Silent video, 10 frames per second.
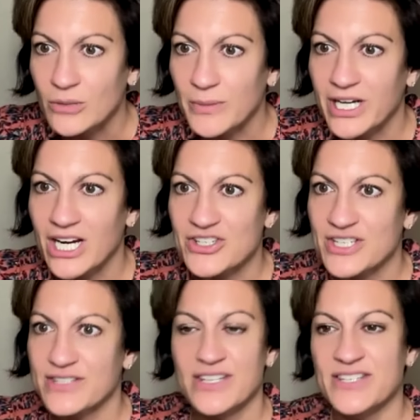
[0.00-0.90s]
Oh my gosh,
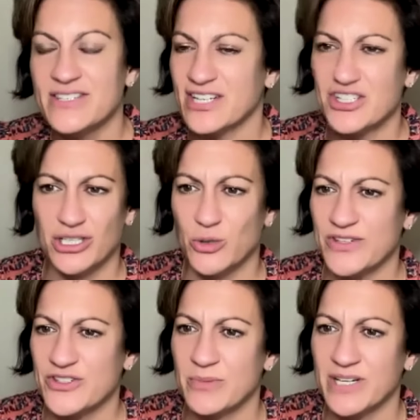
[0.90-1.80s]
this is such a good
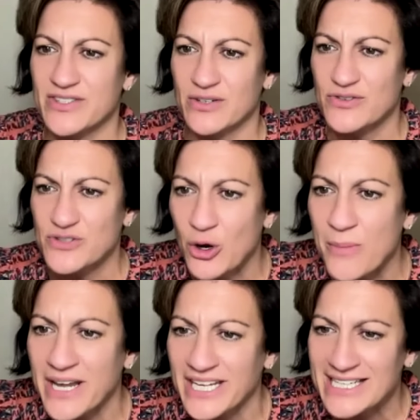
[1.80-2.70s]
question because there's so
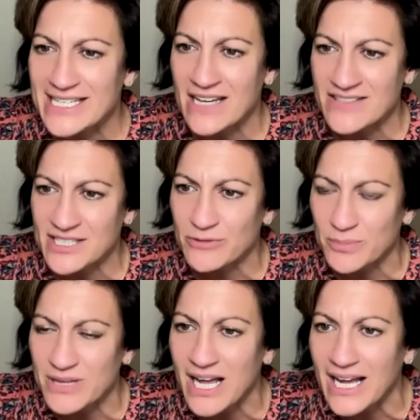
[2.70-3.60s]
many nested
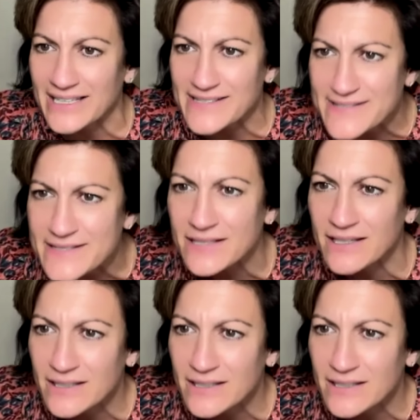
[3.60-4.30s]
replies.